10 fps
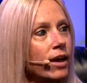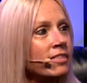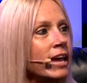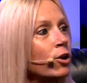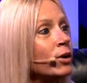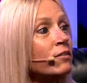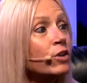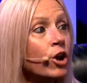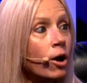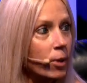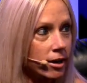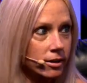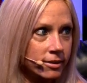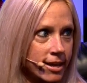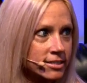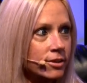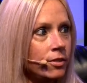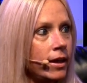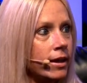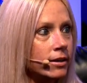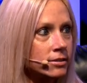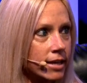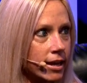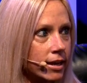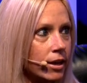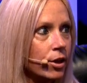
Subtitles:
And they don't even know it. That's the thing, is like